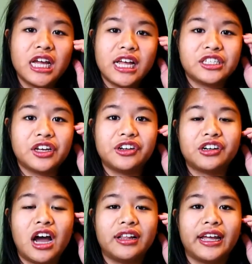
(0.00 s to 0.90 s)
So you're
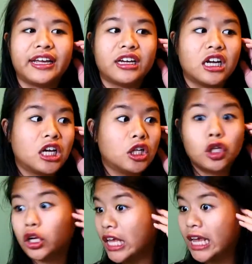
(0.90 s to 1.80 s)
not like
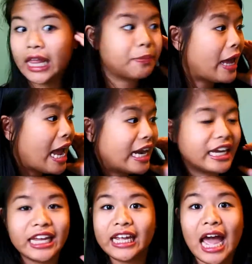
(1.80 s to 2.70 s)
looking, like
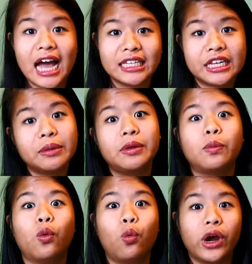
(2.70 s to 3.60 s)
panicking, asking
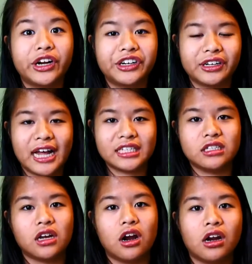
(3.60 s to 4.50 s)
people where your
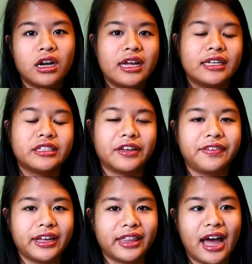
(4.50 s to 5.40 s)
classes are, stuff
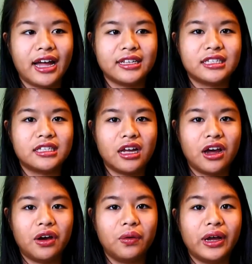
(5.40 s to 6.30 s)
like that.
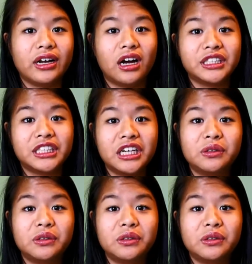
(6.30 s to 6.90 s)
So, and also